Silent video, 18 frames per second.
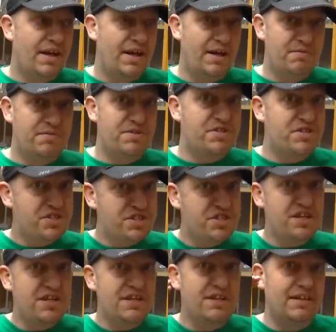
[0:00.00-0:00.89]
uh, just to
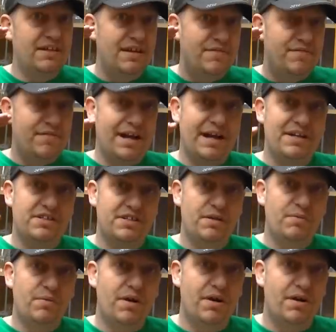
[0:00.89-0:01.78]
see if it
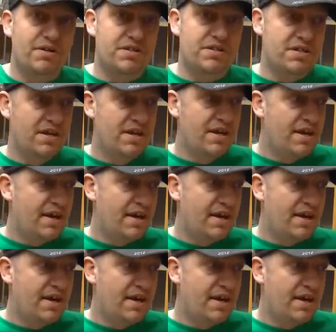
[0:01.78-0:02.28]
actually works.